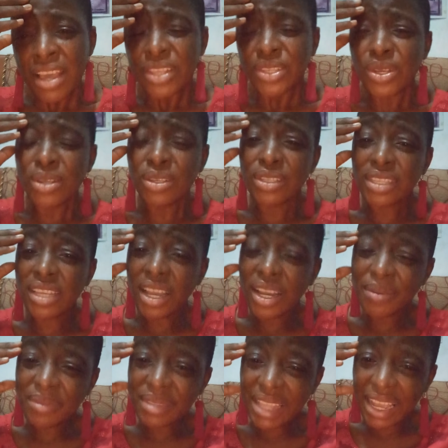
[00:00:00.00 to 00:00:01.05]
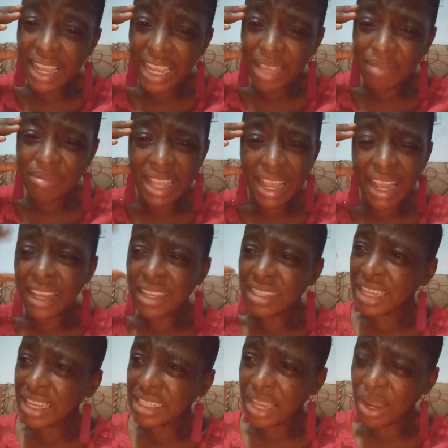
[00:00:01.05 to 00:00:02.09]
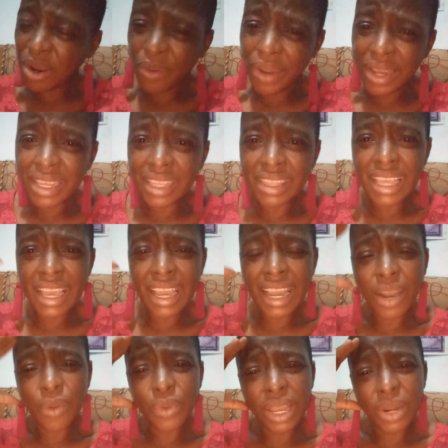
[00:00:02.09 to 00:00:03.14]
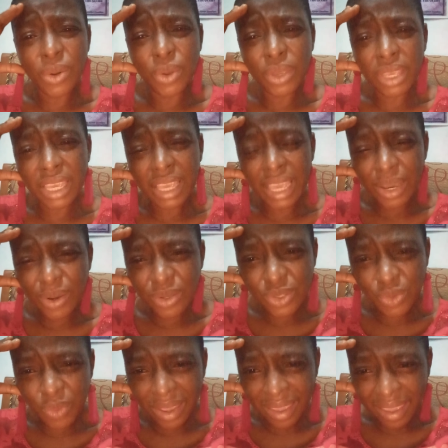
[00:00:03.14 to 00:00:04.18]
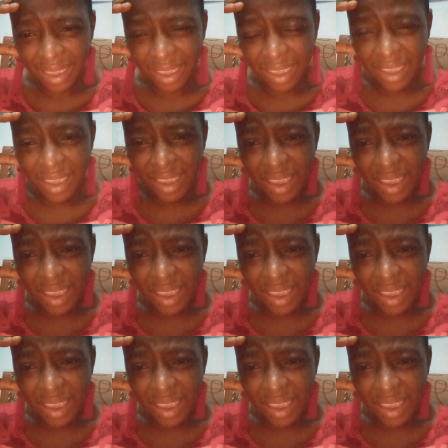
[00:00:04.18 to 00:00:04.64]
So sometimes the answers are already there and we are looking elsewhere.